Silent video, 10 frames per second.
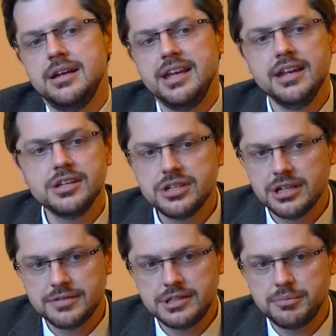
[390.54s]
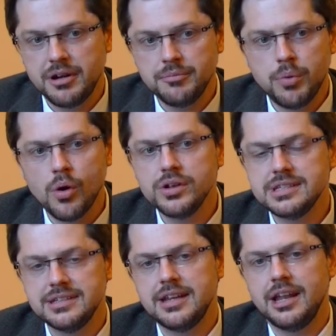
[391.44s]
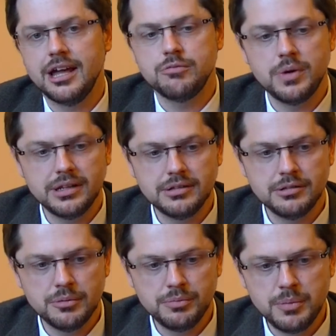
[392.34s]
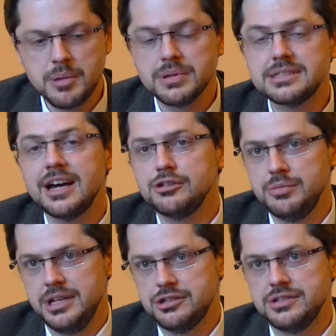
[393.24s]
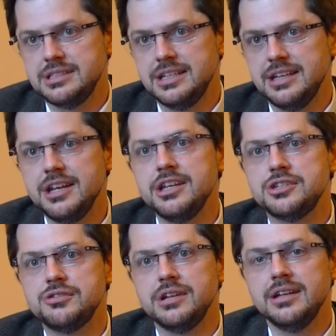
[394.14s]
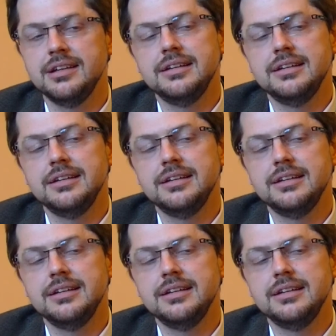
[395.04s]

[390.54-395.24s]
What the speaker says: initiatives, different points in their life when the people start to be interested in history.